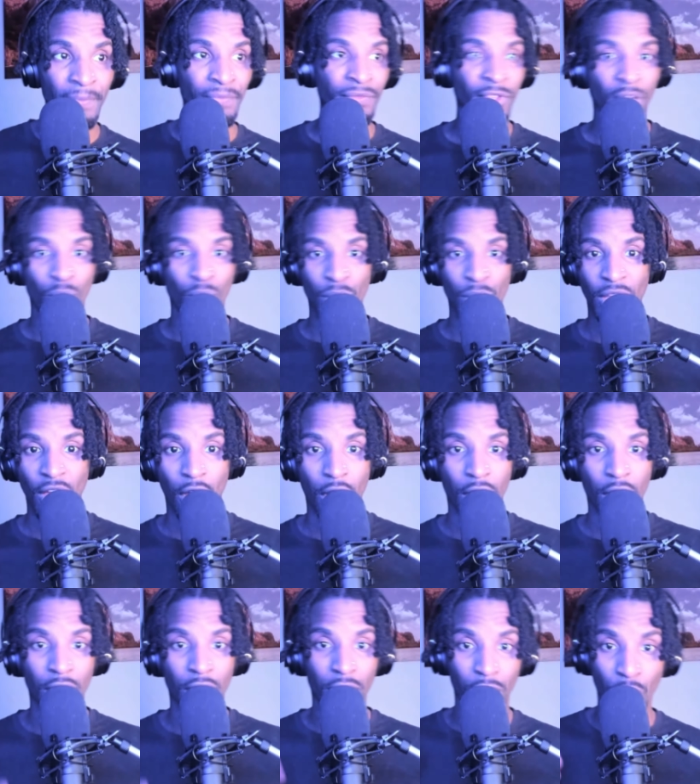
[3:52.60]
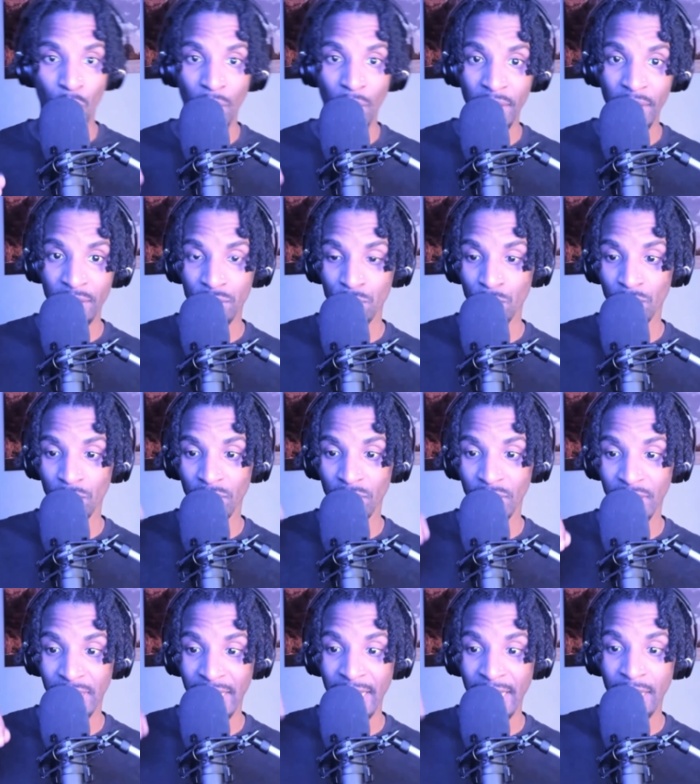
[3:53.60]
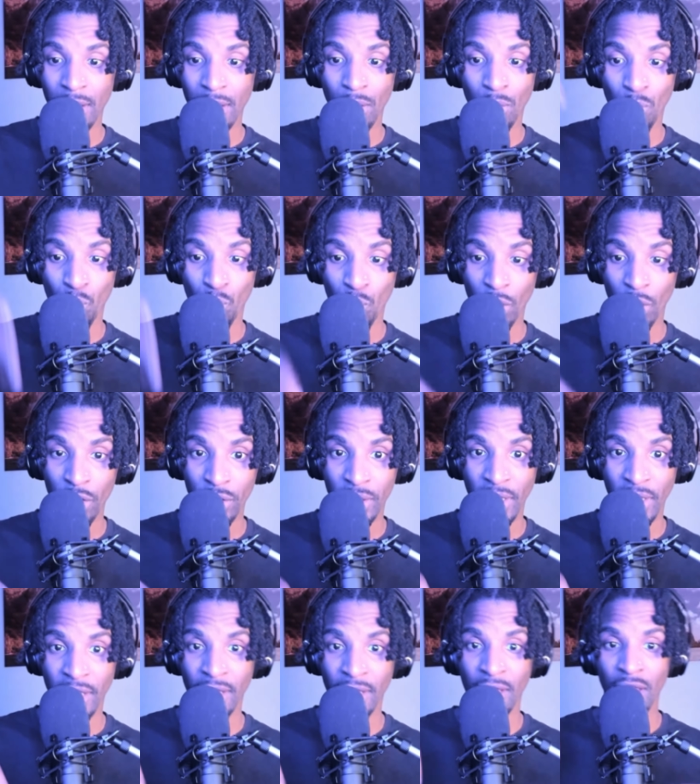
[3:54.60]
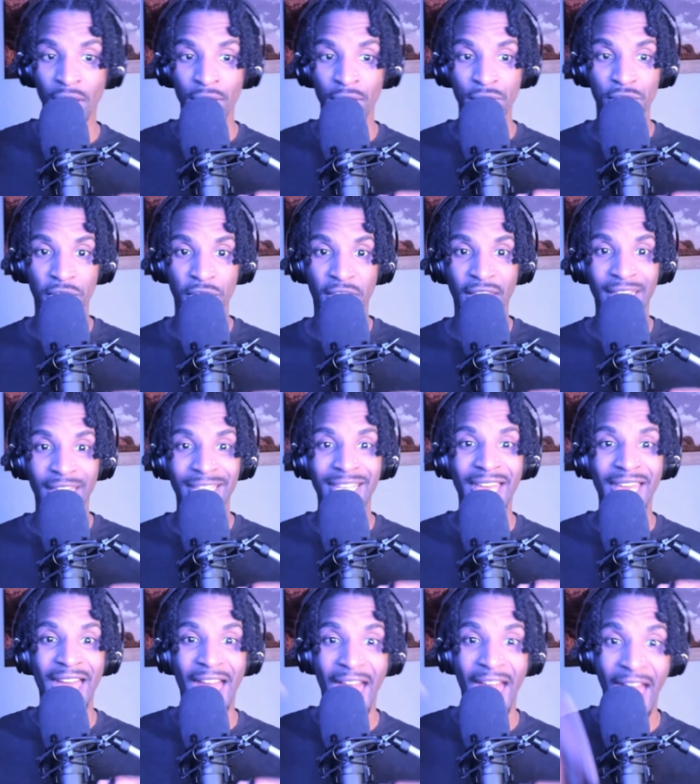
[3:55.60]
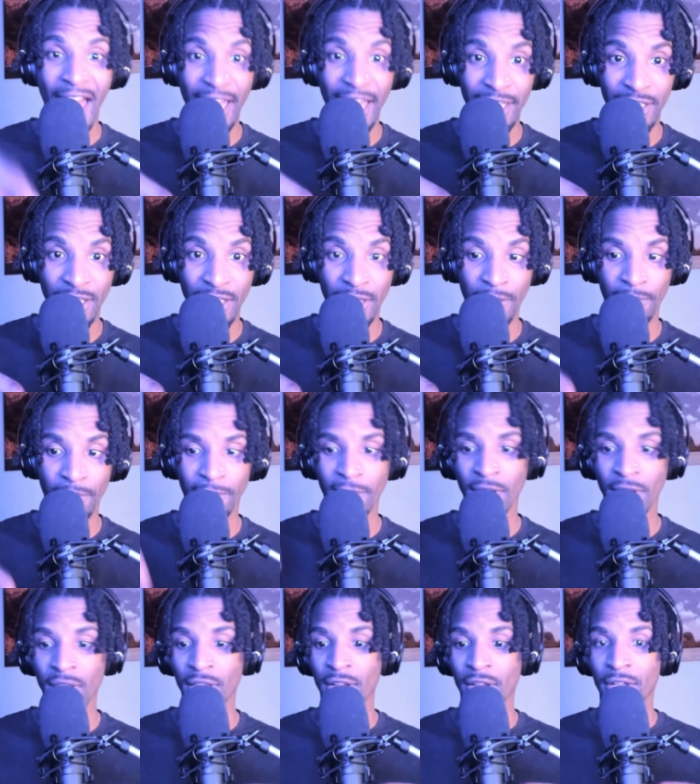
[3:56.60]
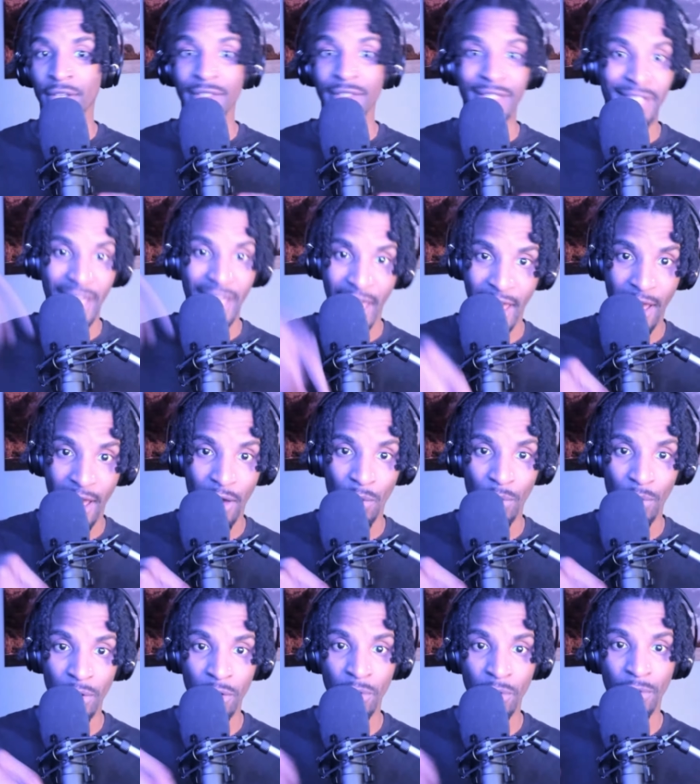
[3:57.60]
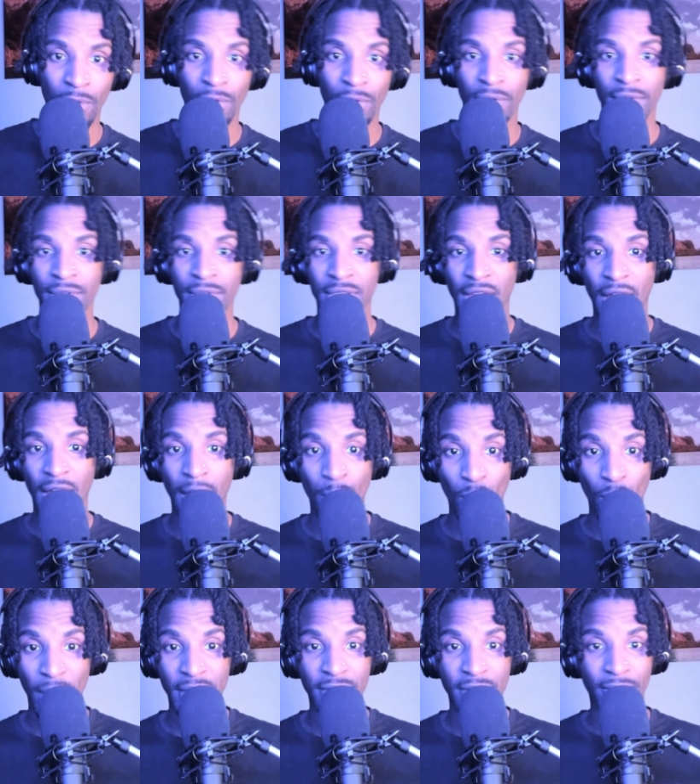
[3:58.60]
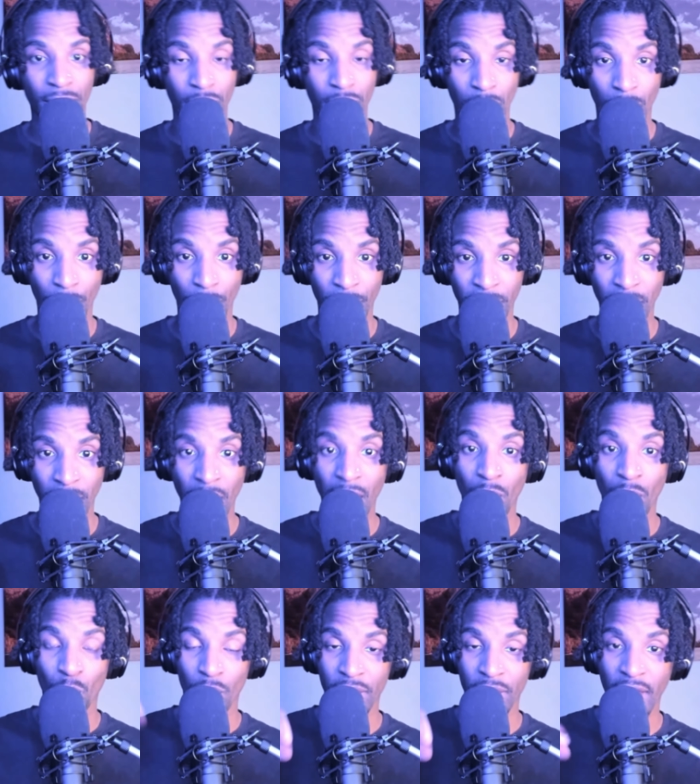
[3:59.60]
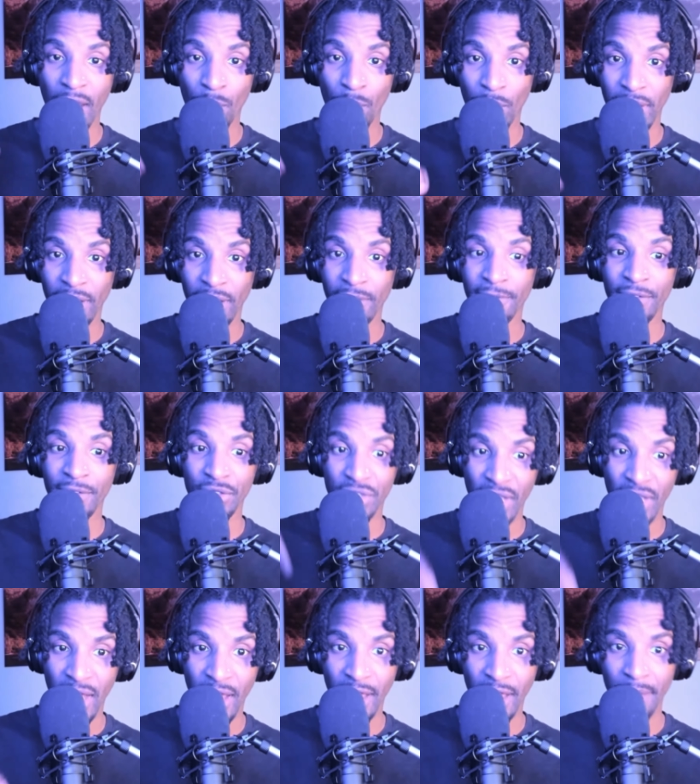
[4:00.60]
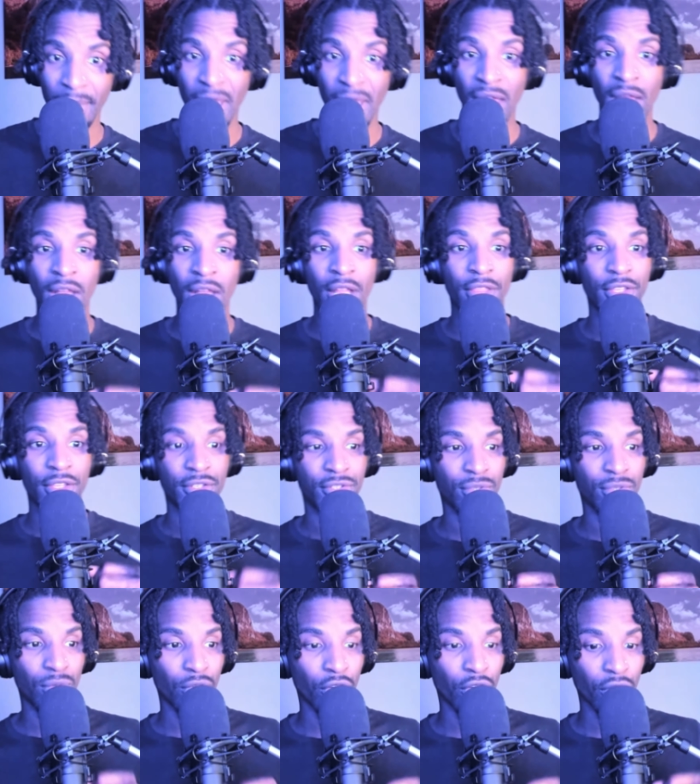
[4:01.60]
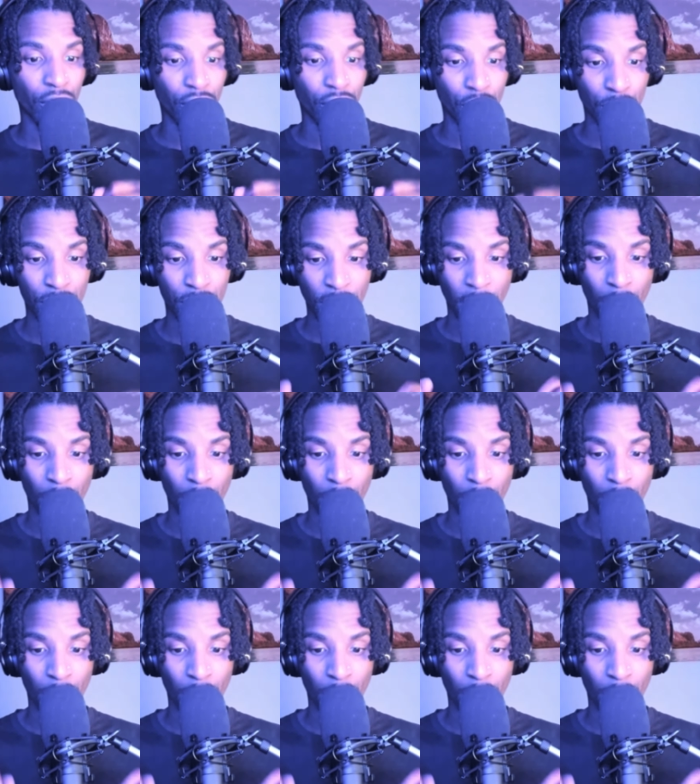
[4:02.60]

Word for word: we are going to get working to get active now time waits for no one we're not waiting for time the sooner you start